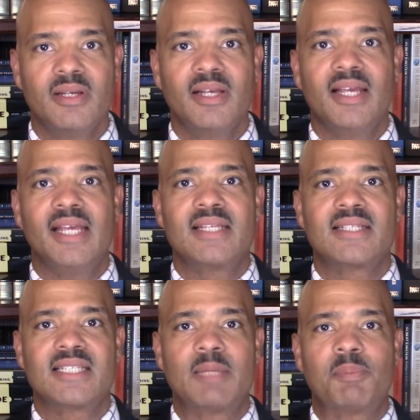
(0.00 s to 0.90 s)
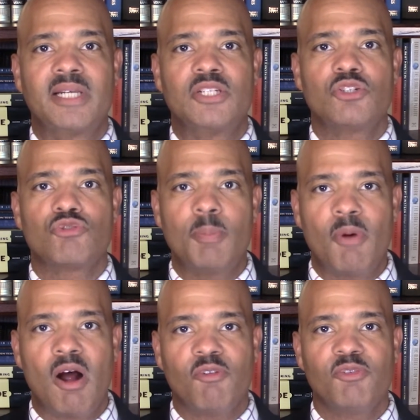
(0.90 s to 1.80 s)
is to simply strip
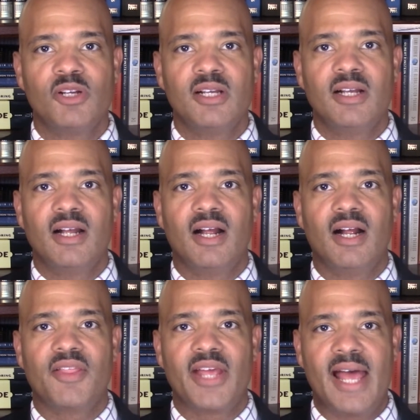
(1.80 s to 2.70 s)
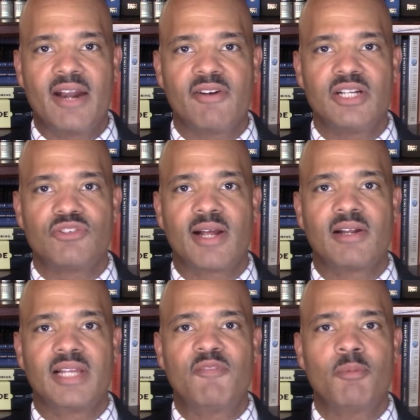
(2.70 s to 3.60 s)
off the header and
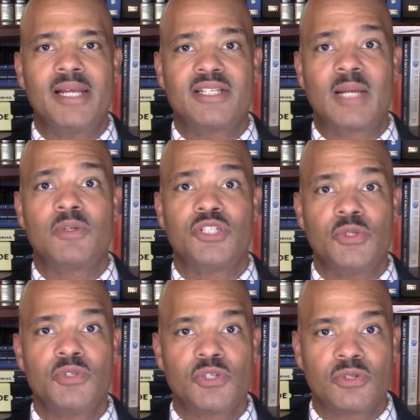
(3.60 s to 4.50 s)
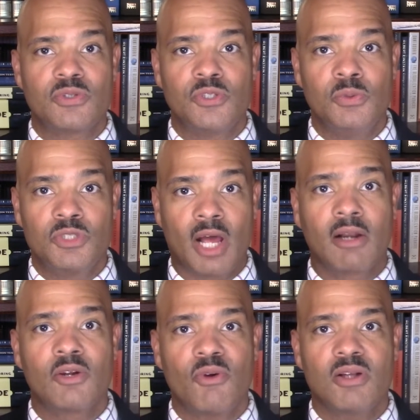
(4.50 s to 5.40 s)
trailer, the information that was used to
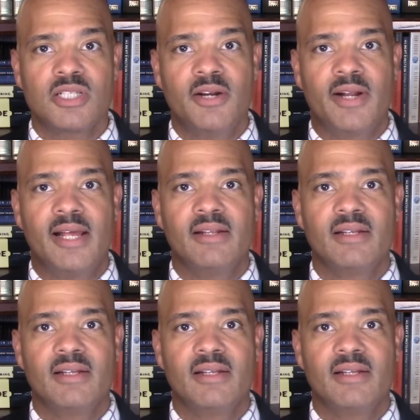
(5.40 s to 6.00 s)
tunnel across the internet,